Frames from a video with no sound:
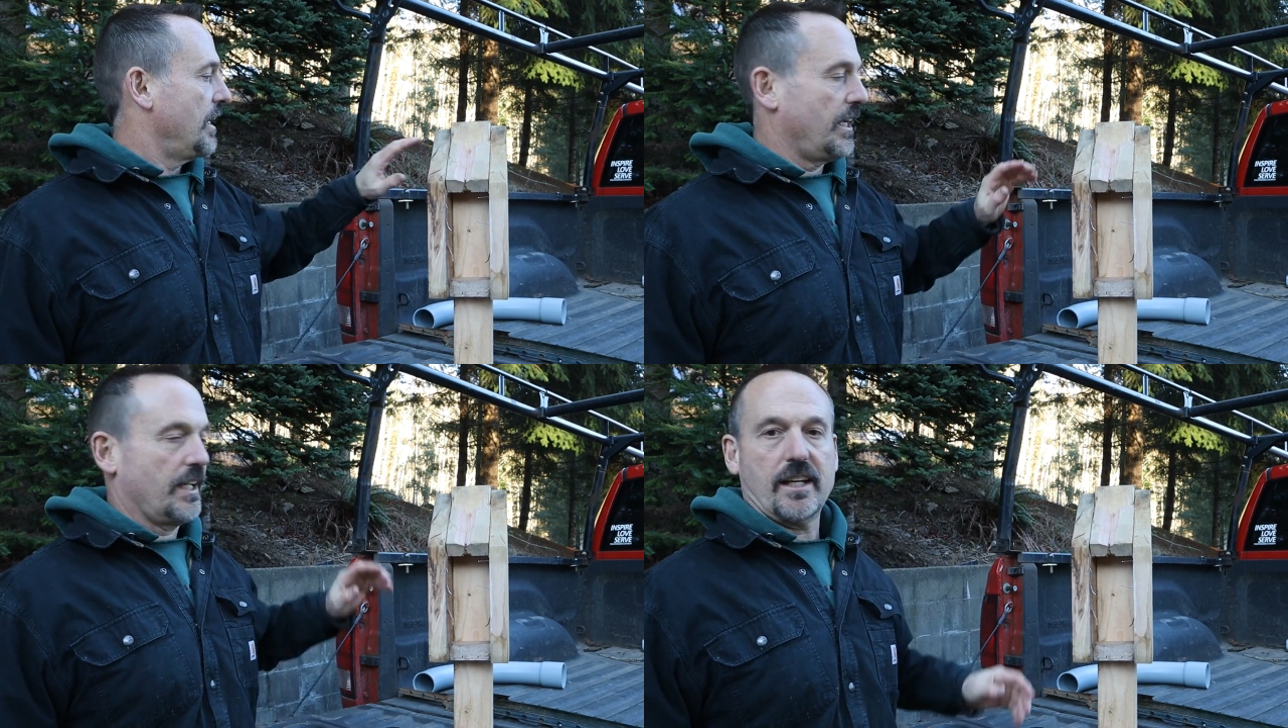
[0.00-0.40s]

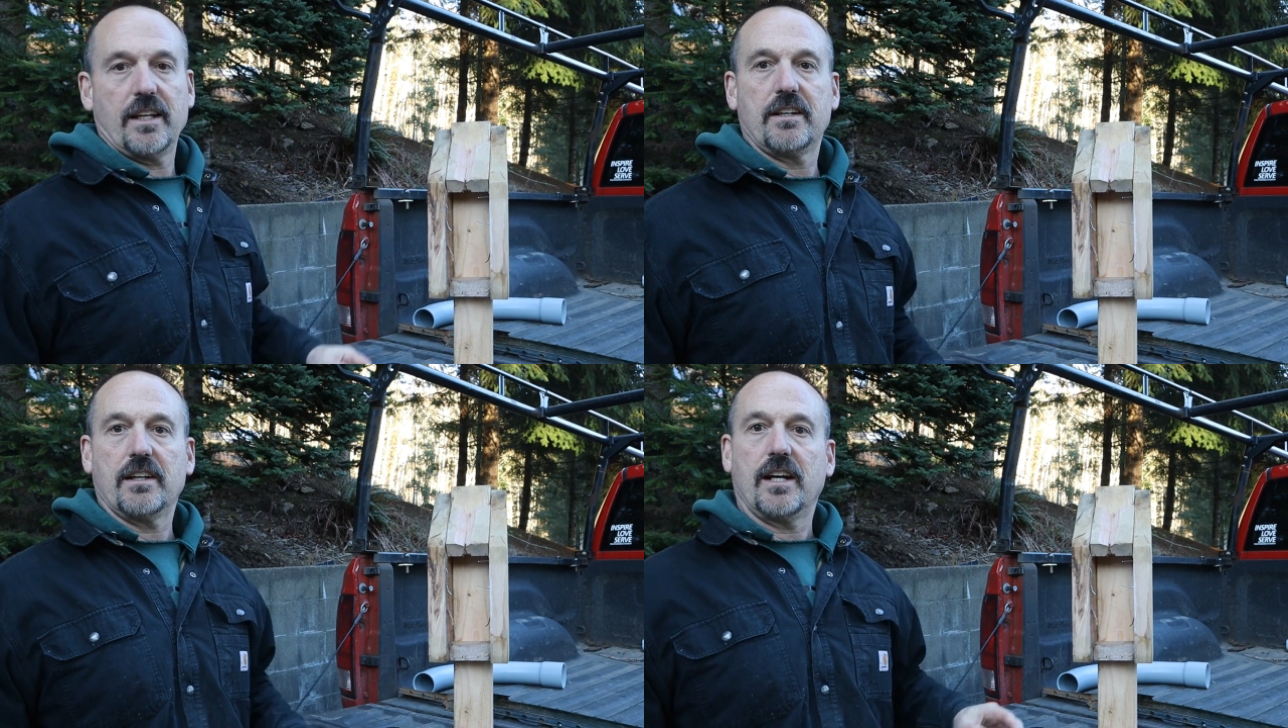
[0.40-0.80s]

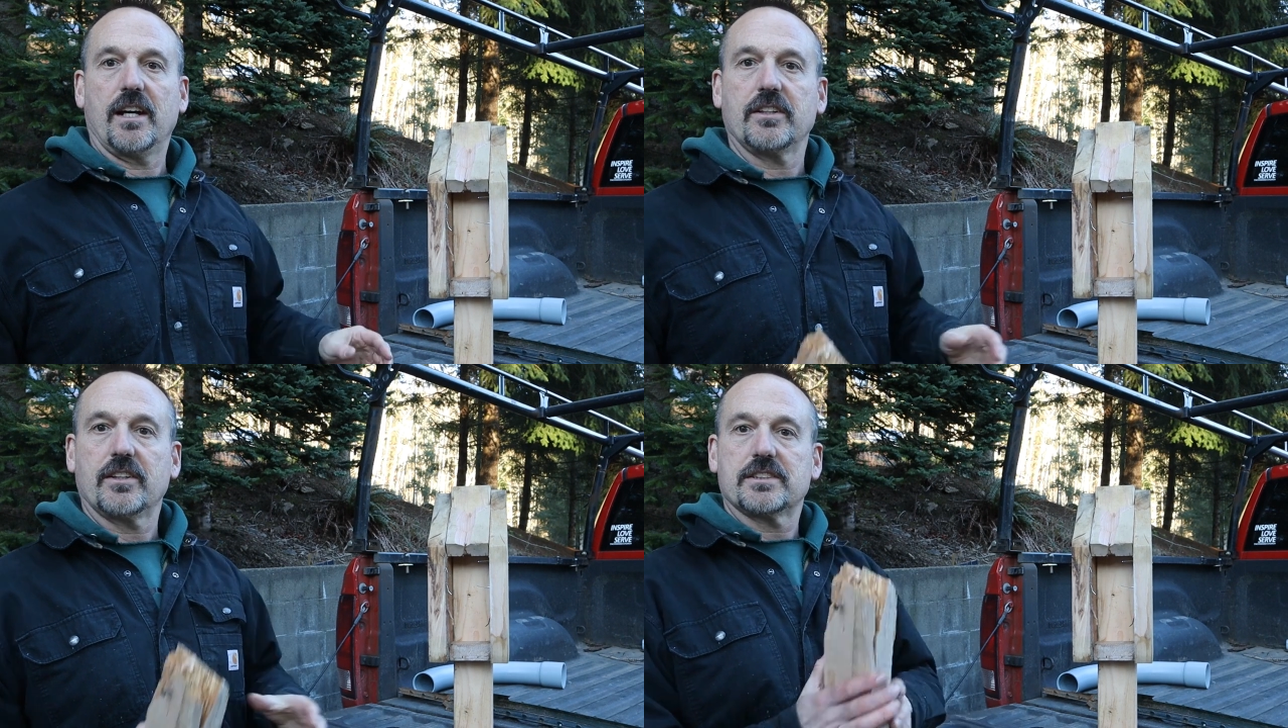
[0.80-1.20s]
And
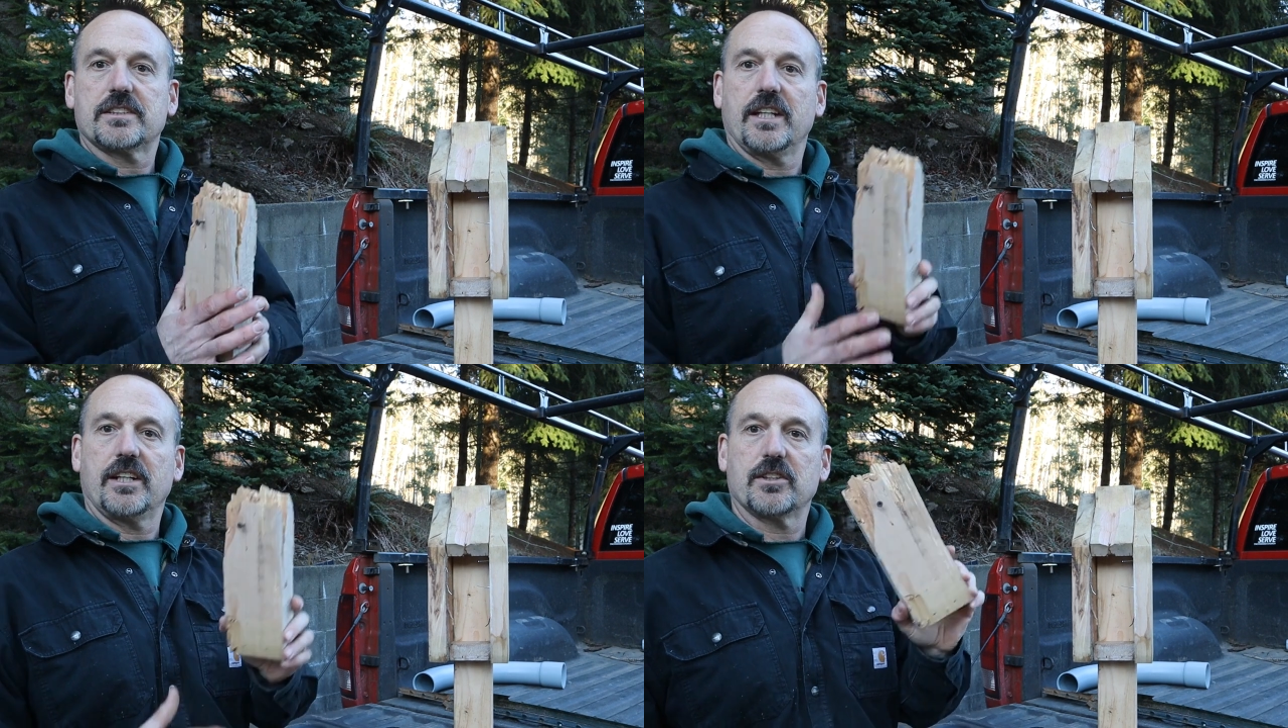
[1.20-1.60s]
you can
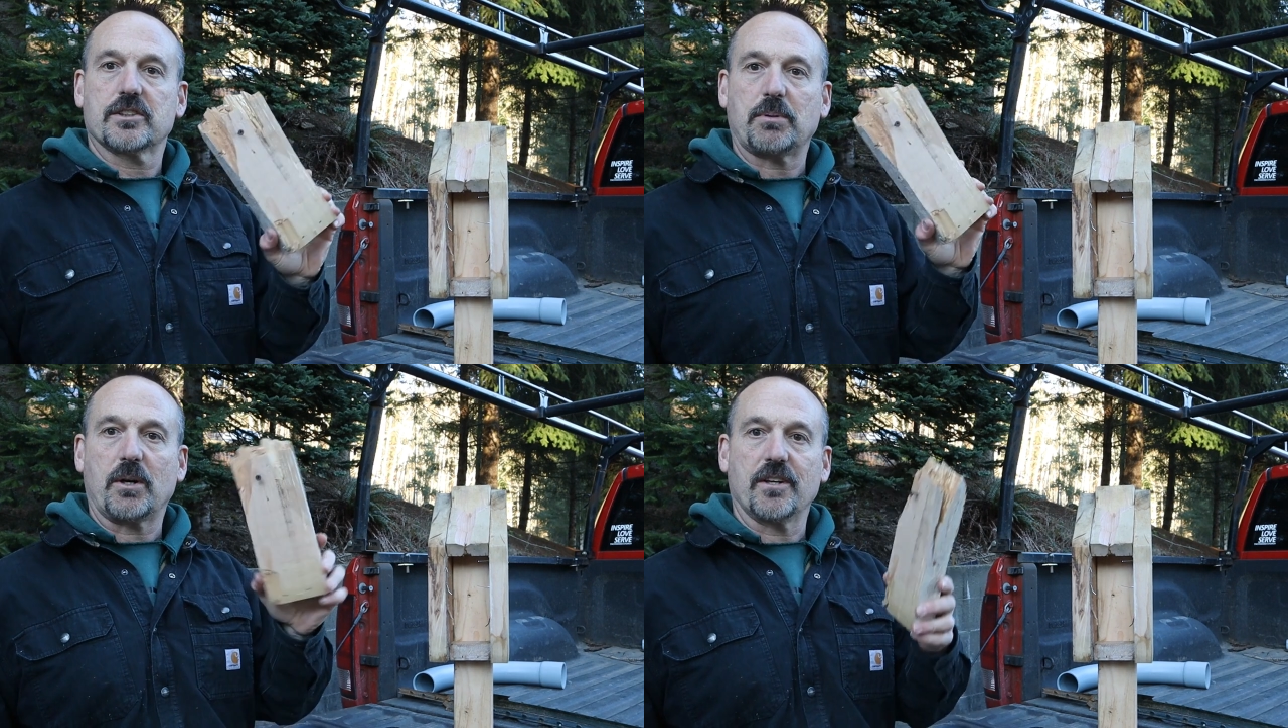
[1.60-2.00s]
see
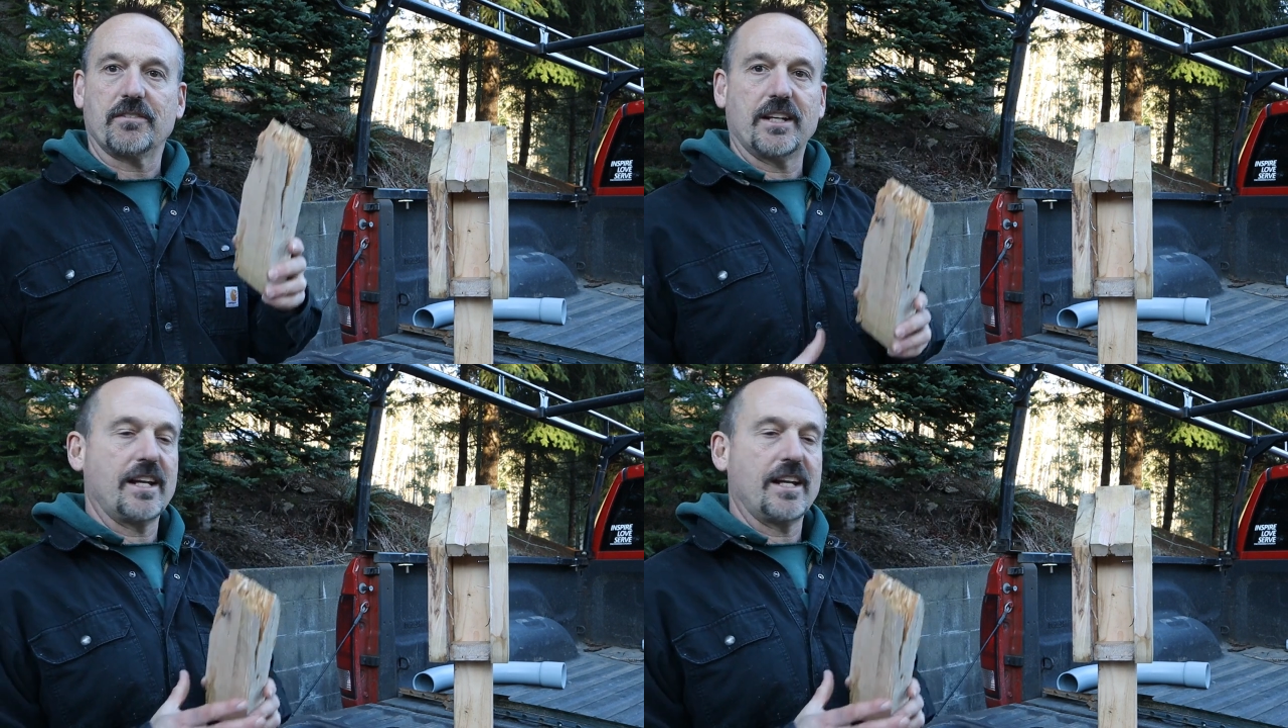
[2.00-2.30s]
here's part of it